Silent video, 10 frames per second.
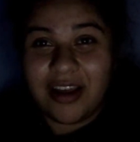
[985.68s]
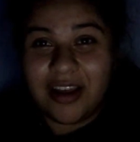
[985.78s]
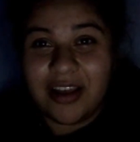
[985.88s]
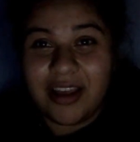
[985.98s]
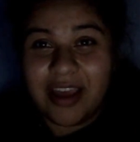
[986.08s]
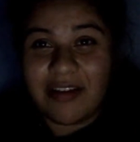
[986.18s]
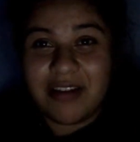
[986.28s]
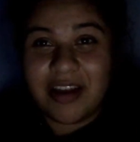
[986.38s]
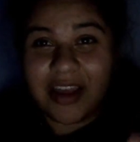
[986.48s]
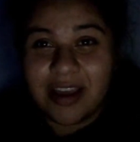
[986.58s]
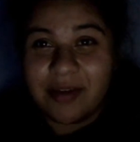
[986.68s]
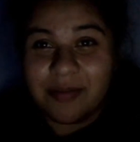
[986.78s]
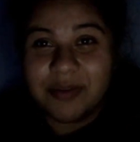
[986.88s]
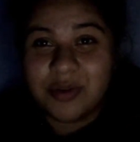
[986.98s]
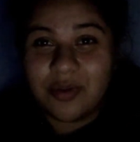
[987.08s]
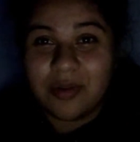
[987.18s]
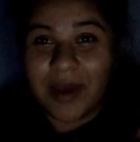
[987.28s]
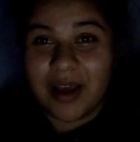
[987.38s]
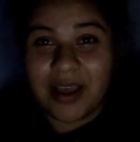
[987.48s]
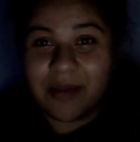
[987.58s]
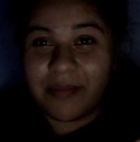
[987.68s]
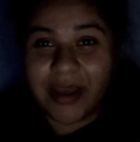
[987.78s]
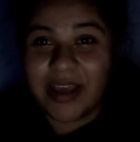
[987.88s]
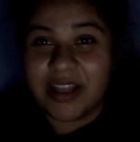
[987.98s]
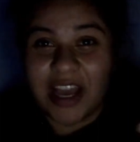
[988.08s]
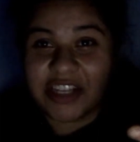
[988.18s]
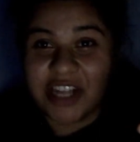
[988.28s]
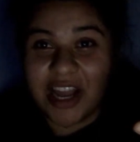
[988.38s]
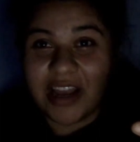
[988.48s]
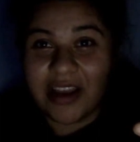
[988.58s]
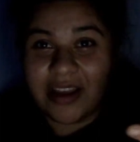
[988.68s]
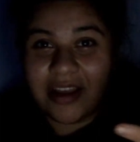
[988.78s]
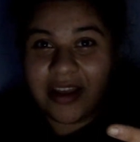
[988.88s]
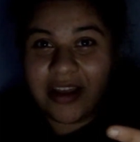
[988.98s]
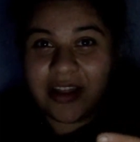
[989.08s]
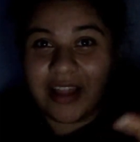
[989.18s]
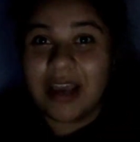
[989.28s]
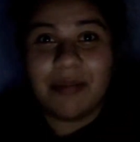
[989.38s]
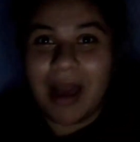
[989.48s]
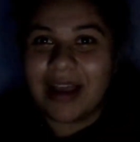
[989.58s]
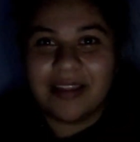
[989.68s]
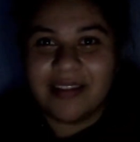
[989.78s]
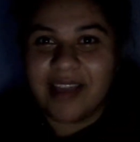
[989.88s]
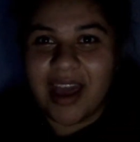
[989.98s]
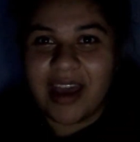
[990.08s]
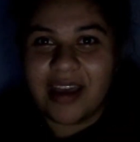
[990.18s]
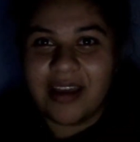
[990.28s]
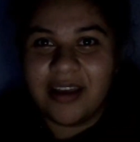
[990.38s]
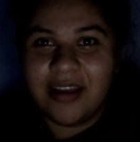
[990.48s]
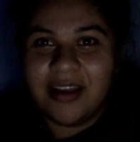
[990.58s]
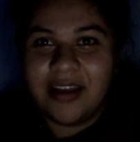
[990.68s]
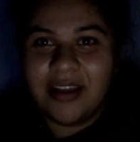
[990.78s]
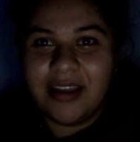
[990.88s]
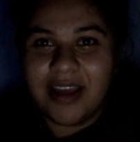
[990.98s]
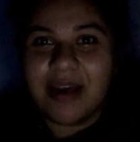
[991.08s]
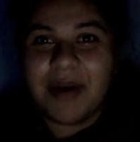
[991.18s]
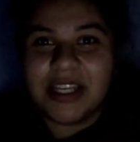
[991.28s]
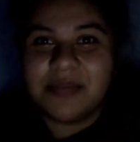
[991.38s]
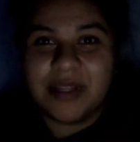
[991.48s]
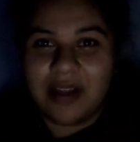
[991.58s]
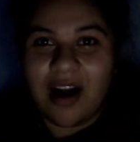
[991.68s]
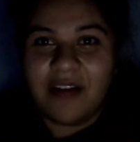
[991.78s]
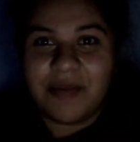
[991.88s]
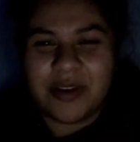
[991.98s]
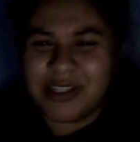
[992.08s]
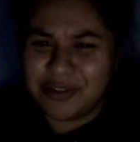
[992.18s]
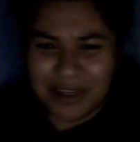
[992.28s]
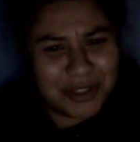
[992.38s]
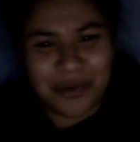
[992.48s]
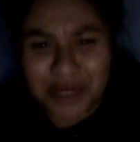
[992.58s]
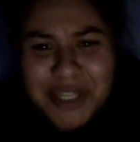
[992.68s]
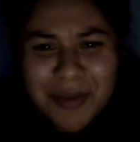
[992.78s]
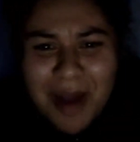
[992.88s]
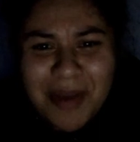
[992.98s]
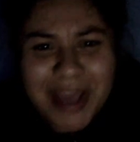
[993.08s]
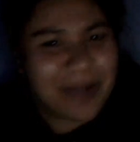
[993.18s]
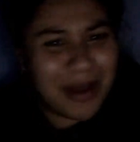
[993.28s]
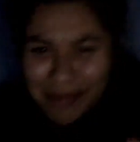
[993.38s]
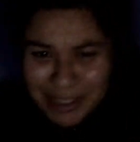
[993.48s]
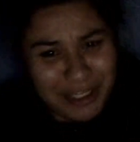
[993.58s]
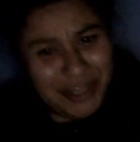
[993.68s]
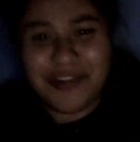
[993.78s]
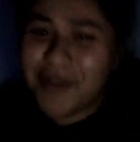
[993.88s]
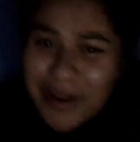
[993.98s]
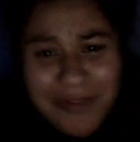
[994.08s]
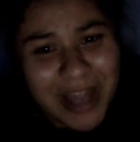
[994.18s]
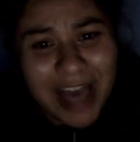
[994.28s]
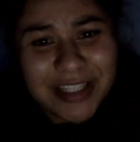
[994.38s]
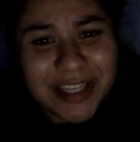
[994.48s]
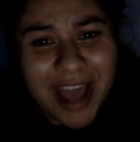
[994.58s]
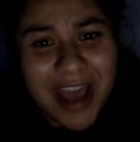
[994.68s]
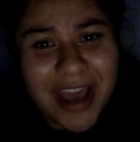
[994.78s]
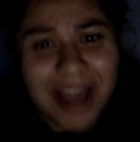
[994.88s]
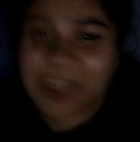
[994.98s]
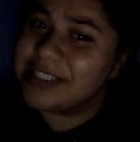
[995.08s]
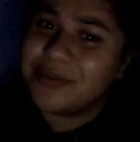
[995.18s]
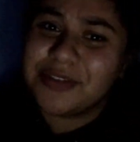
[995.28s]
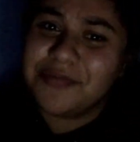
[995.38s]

hearing him talk about him being an Eshay, like, back in the day, it makes me laugh because he tries to talk shit about me. And I'm like, bitch, can you fucking relax, okay? At least I wasn't